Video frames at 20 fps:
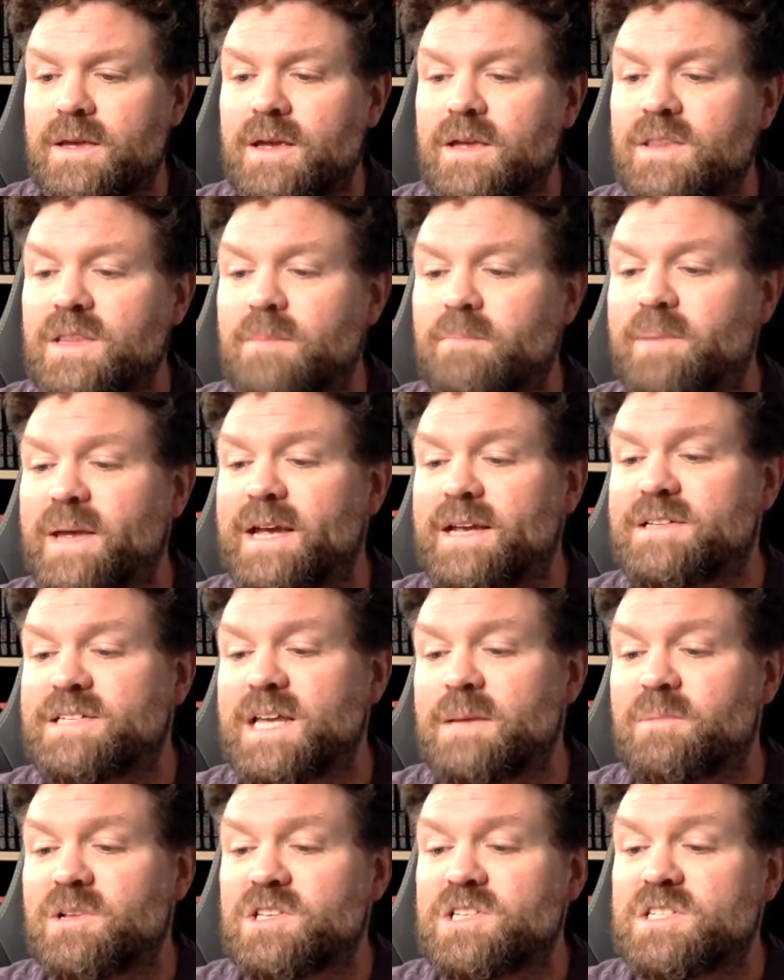The big
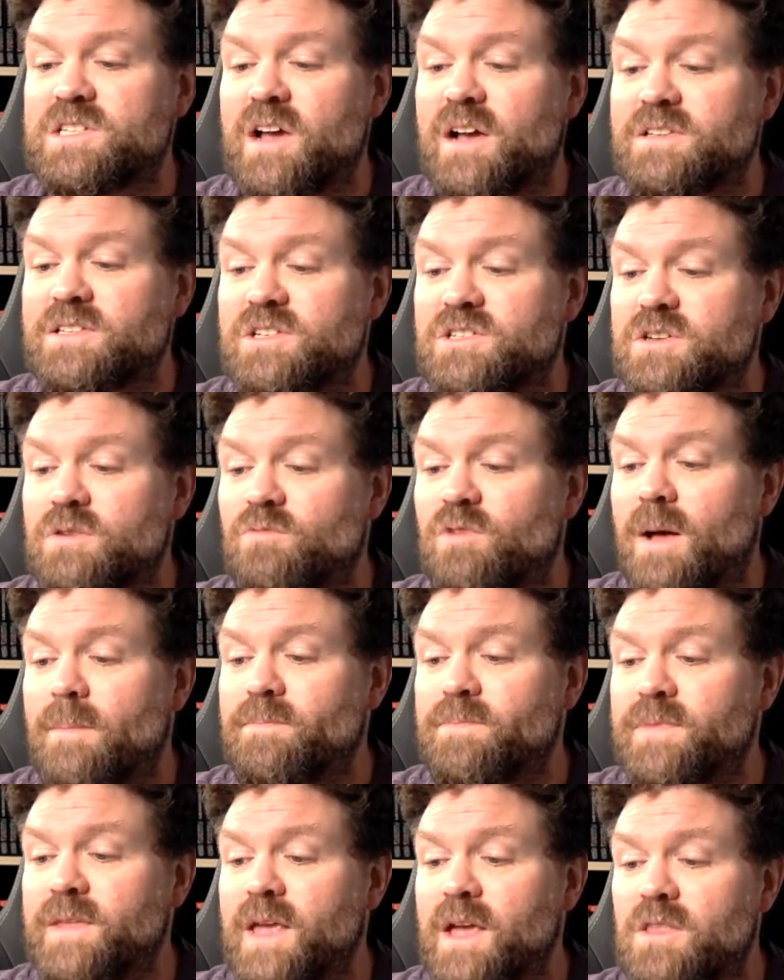demon started to
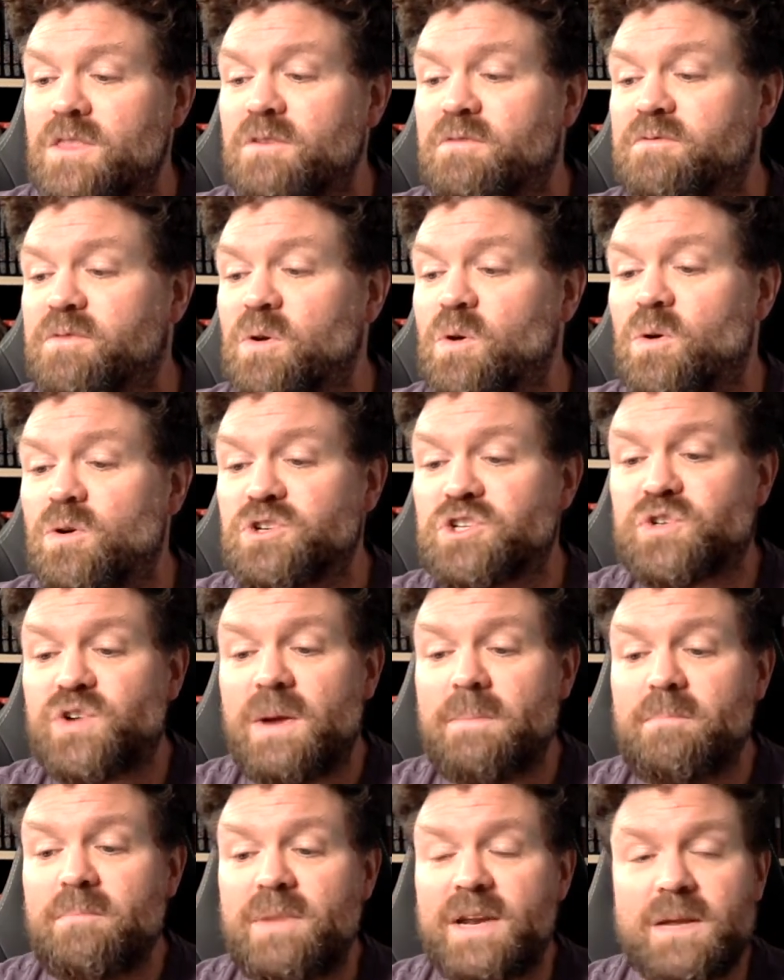run, the floor
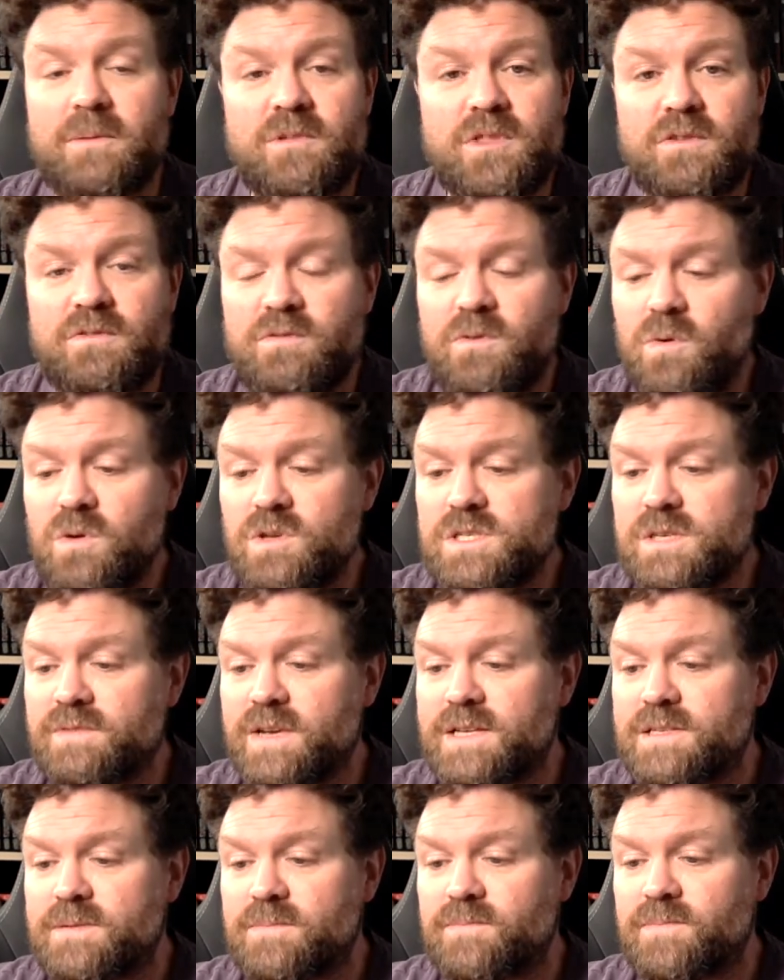trembling with the force of
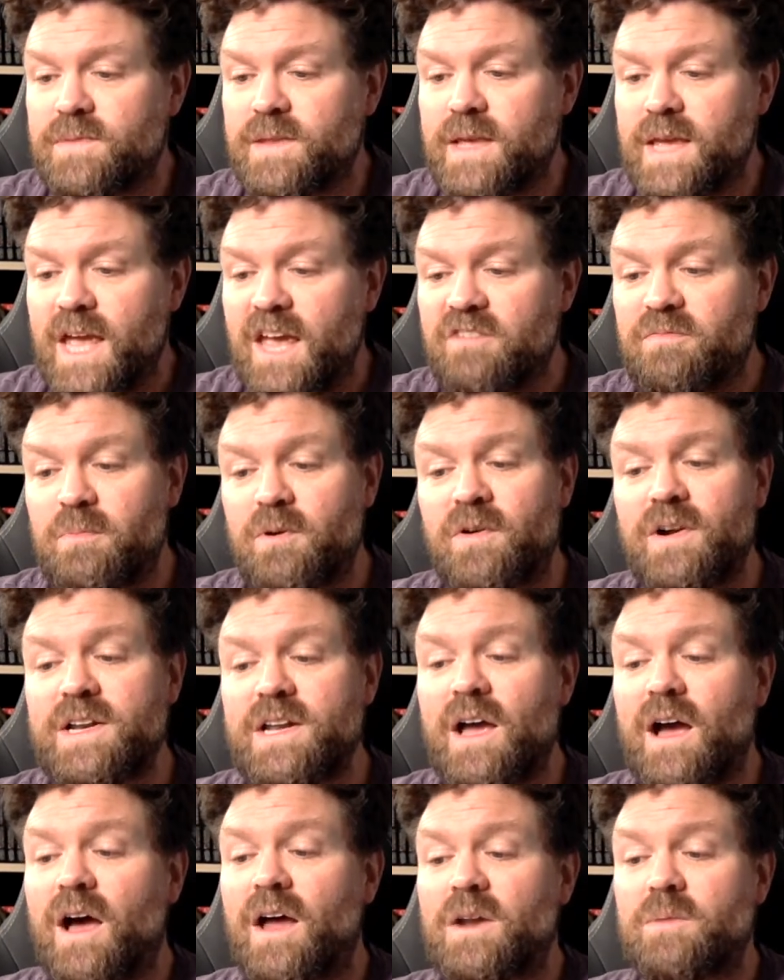it. If
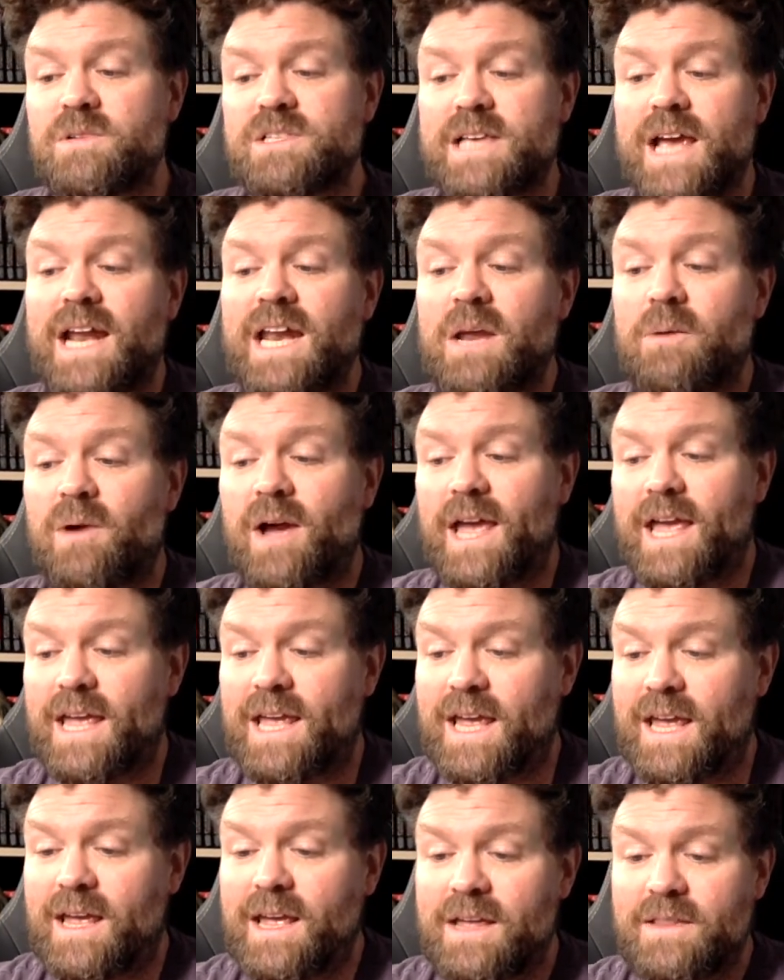Meridiana was anywhere
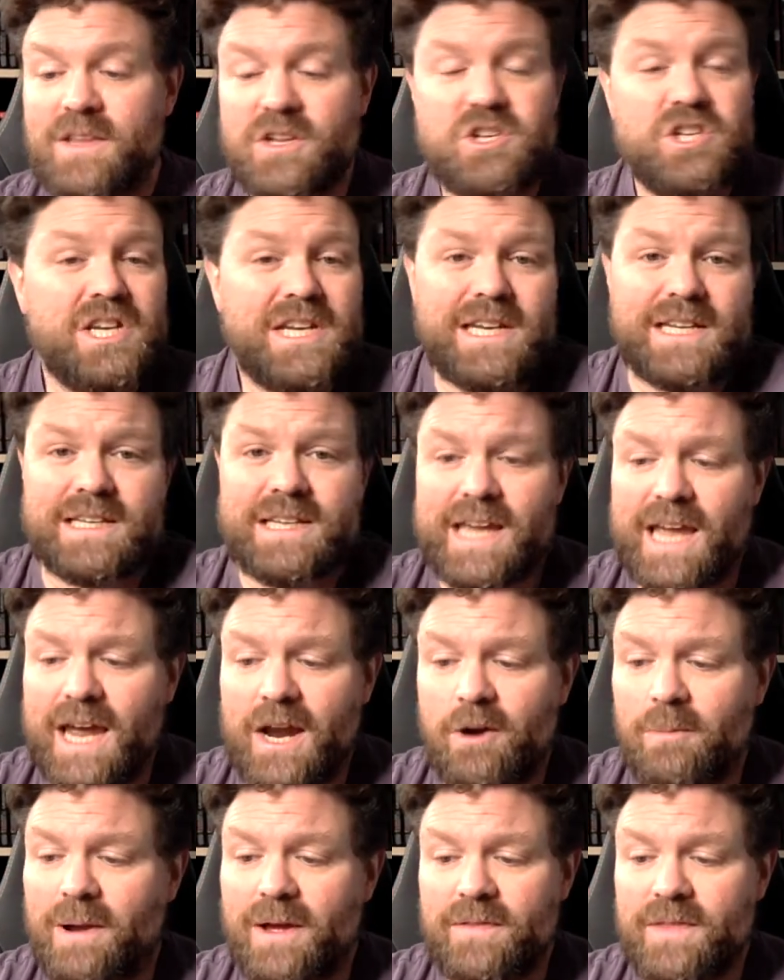here, then she didn't
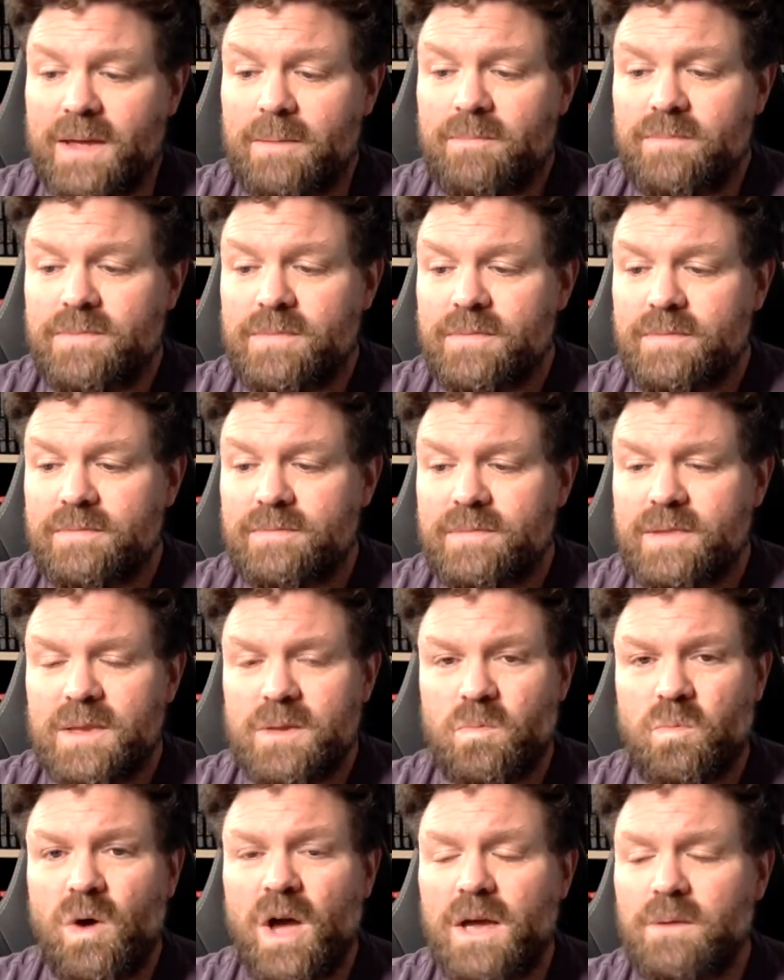care about them.
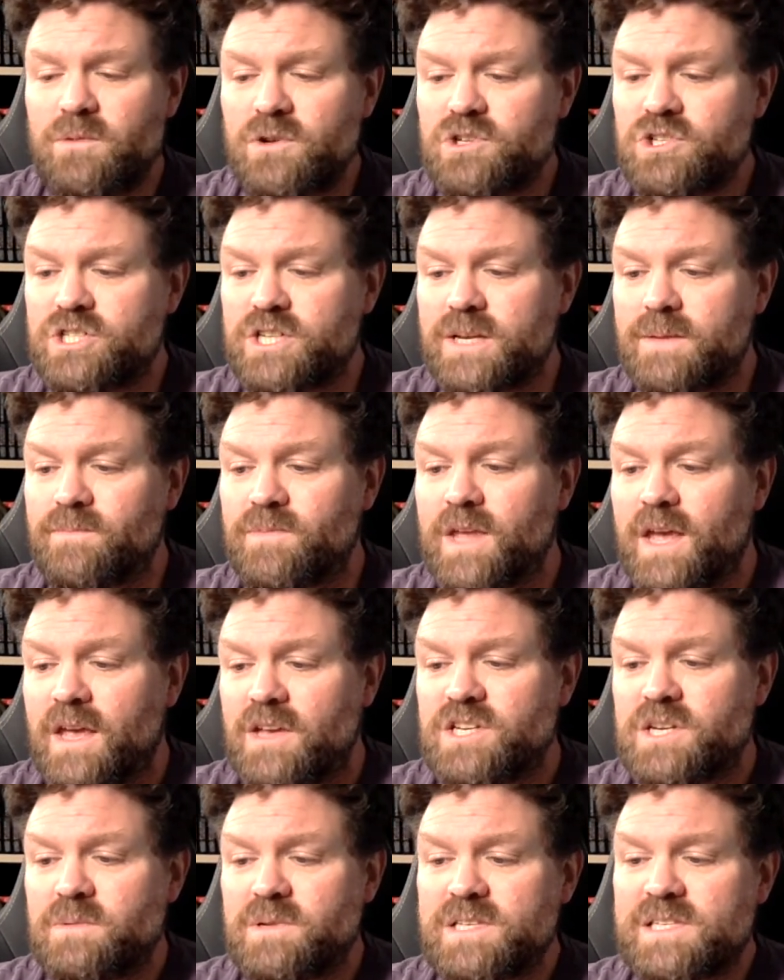And why would she?
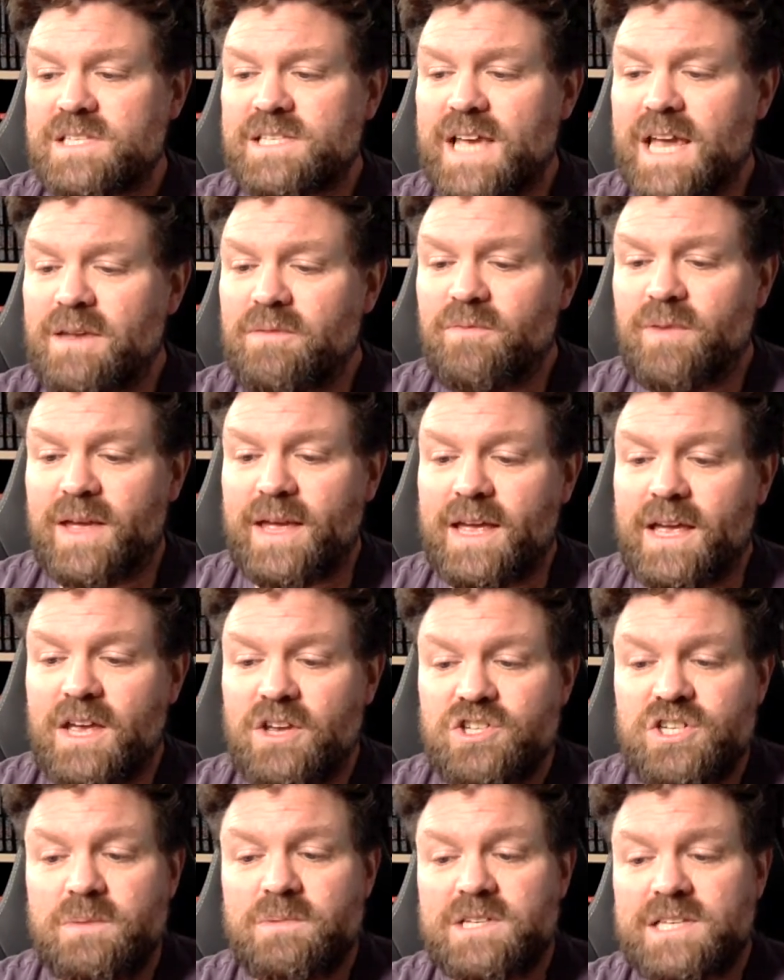She was safe here.
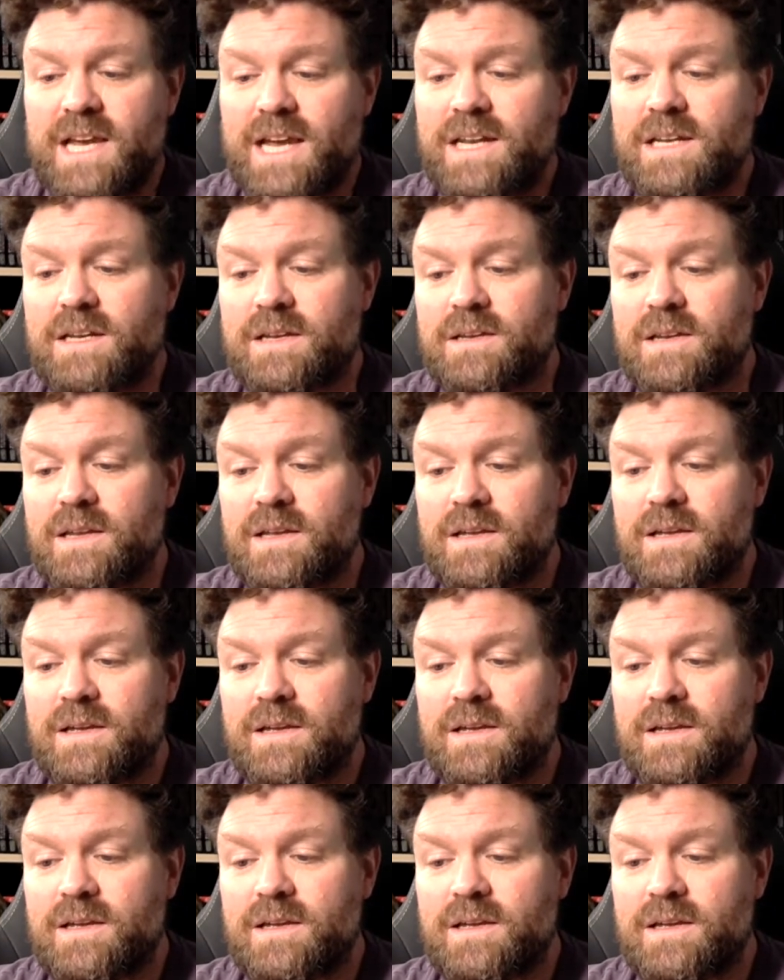She was hidden.